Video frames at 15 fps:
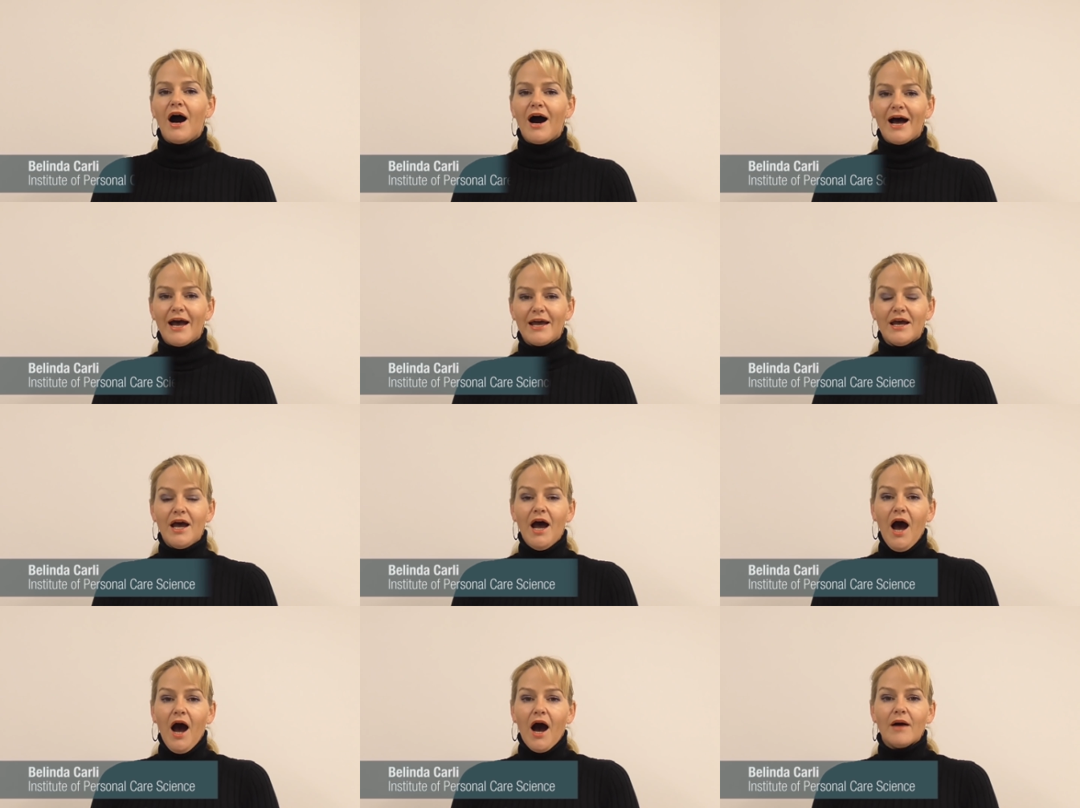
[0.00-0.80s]
Hi,
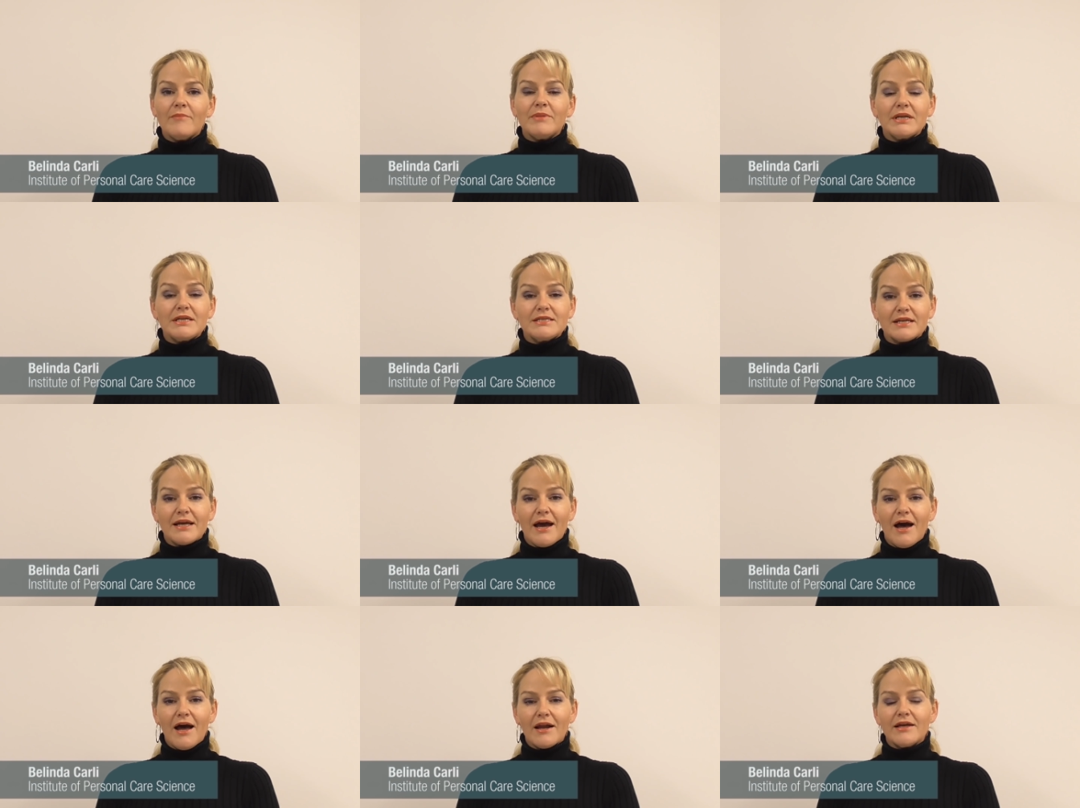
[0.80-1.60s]
I'm Belinda
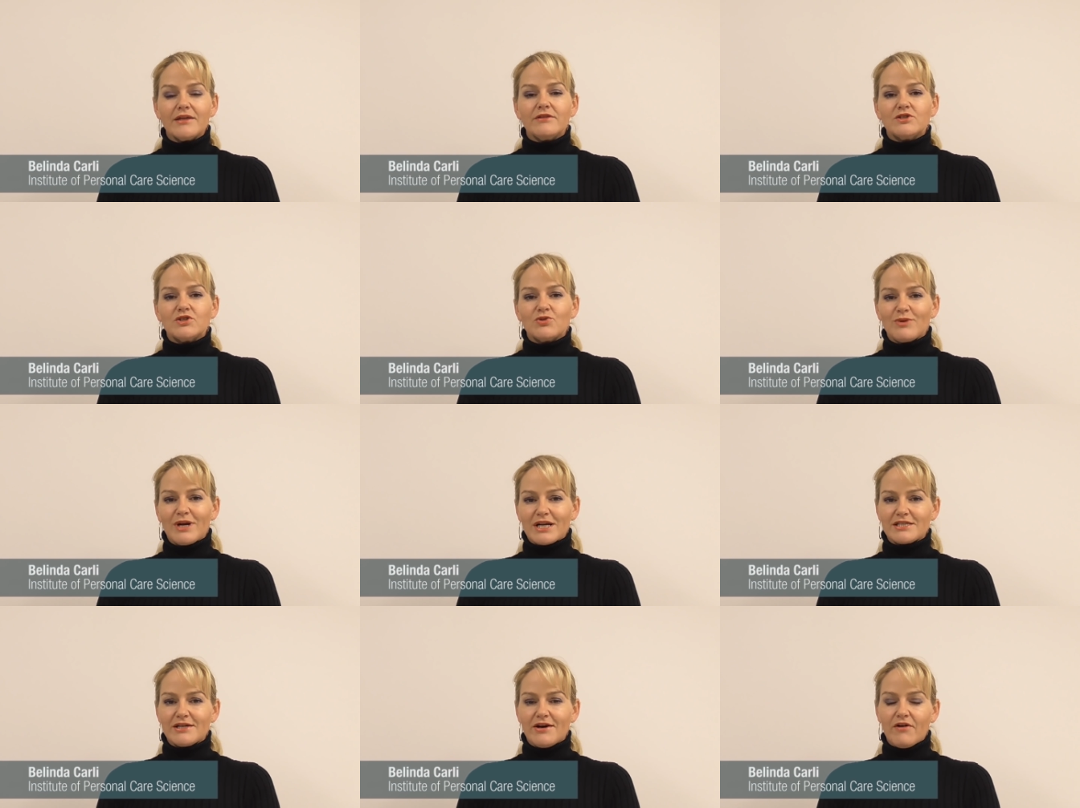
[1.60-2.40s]
Carley, the
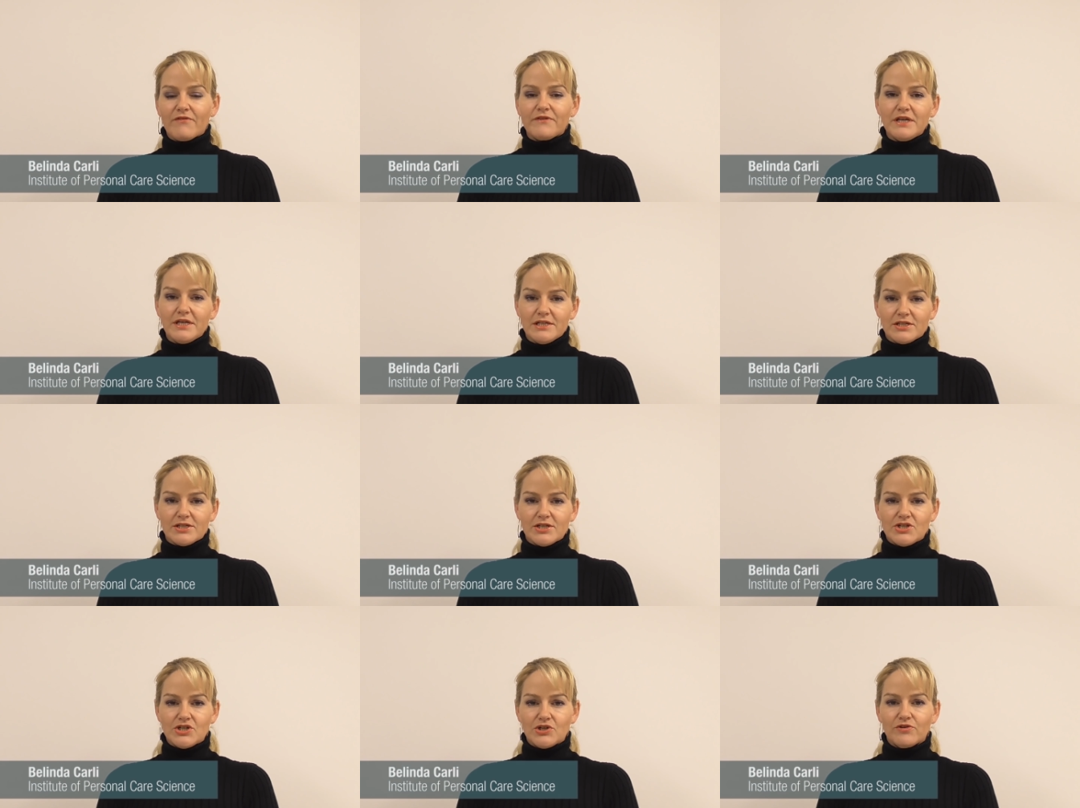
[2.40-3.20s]
Director of the
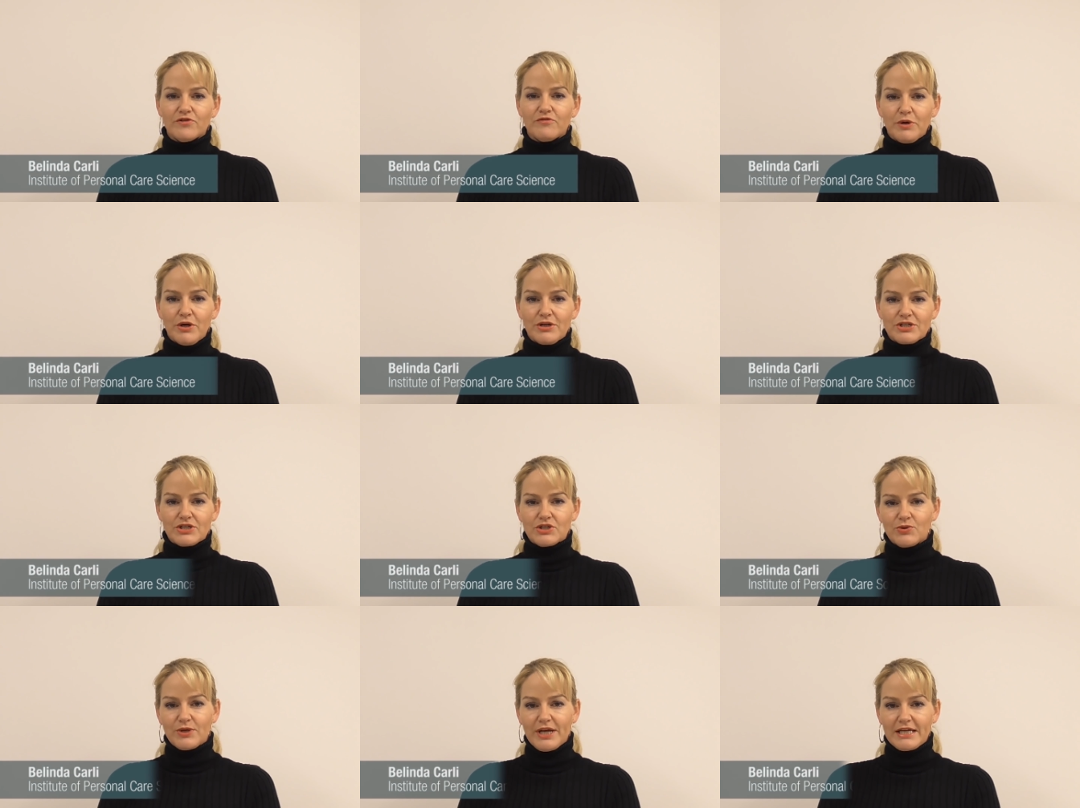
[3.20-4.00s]
Institute of
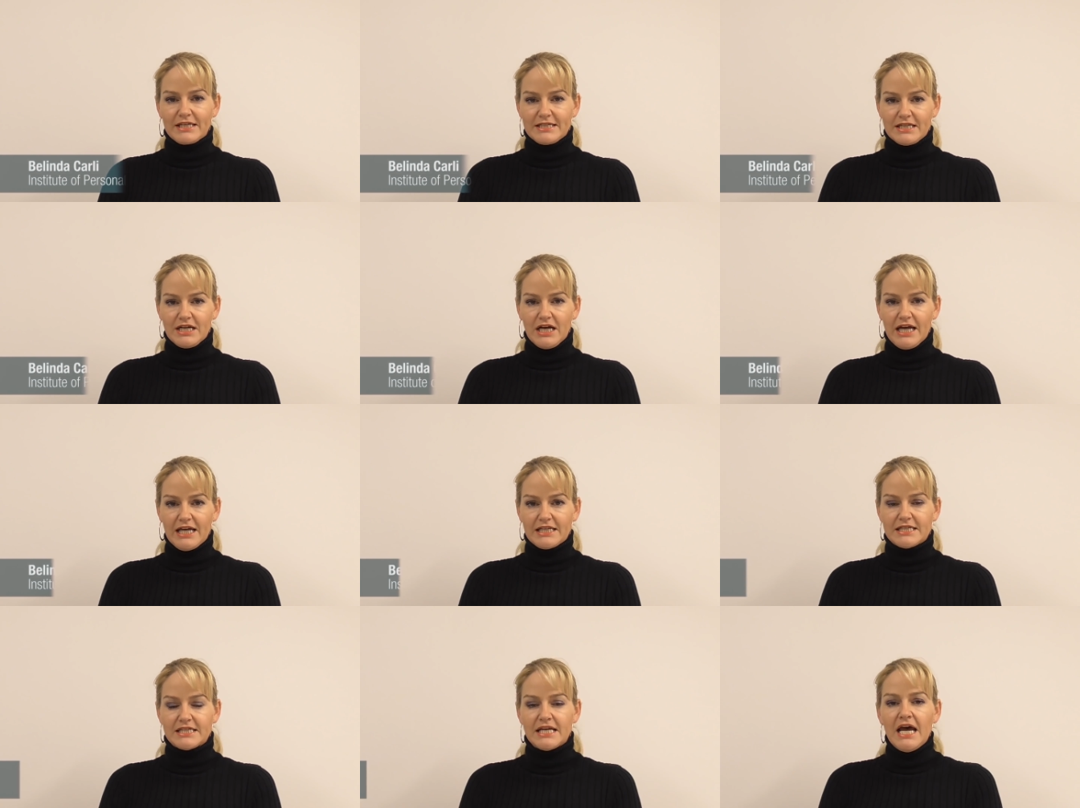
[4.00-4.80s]
Personal Care
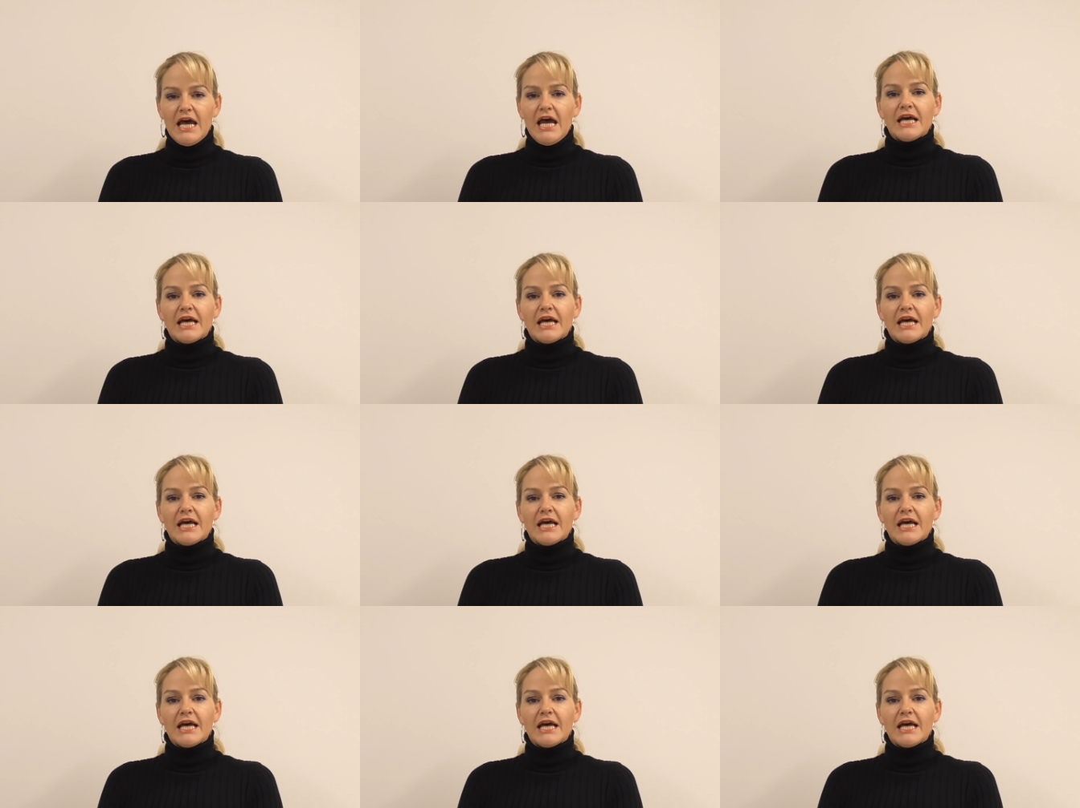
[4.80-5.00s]
Science,